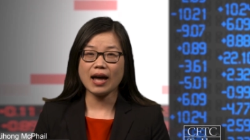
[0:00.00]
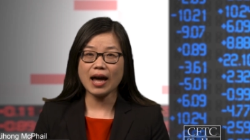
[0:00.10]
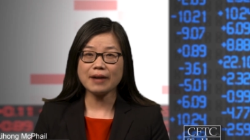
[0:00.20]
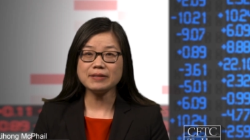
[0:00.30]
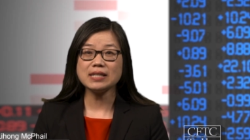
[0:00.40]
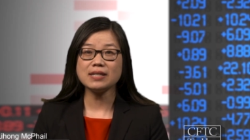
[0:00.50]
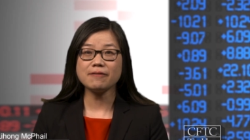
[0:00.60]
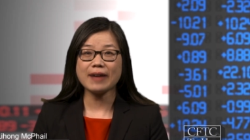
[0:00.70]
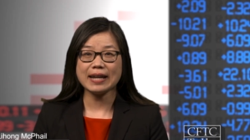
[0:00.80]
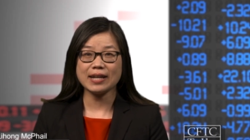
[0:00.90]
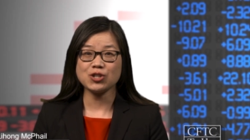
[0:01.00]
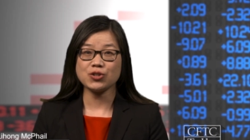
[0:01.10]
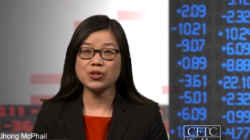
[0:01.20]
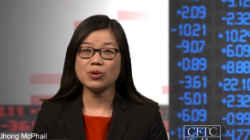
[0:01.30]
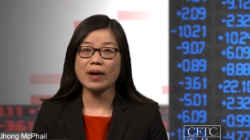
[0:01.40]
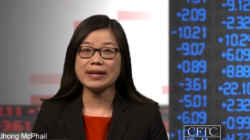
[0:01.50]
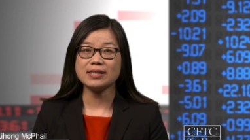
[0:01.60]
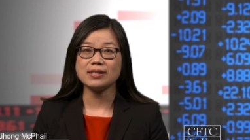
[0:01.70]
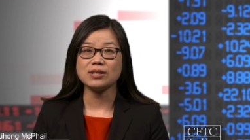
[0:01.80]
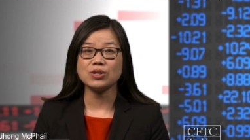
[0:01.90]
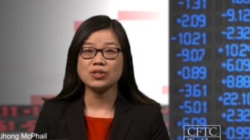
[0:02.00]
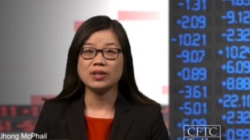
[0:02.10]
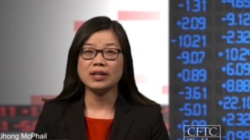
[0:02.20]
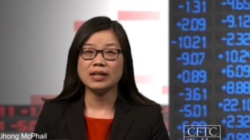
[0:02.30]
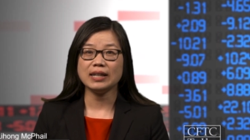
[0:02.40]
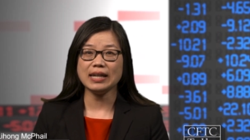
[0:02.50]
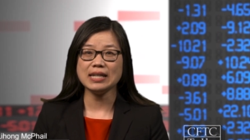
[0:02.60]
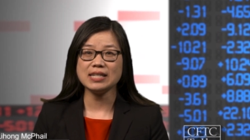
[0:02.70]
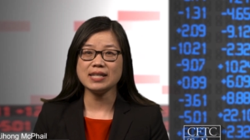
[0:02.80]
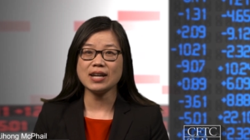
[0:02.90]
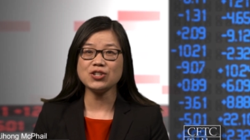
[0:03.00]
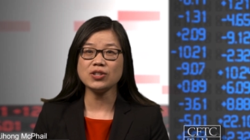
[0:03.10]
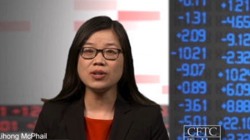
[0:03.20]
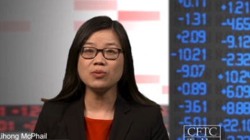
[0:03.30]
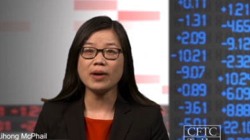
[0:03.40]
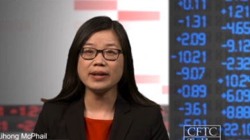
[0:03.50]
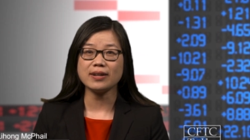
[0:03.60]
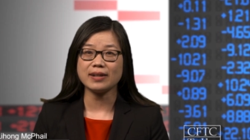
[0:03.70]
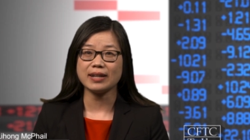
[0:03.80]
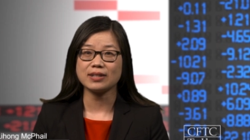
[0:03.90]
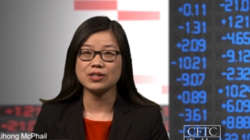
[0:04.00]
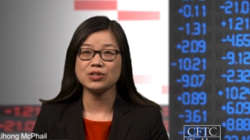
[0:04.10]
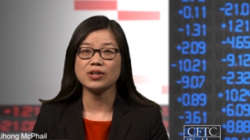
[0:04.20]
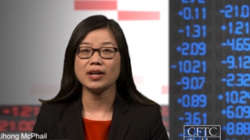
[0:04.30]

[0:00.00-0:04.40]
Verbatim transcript: After the financial crisis, international regulators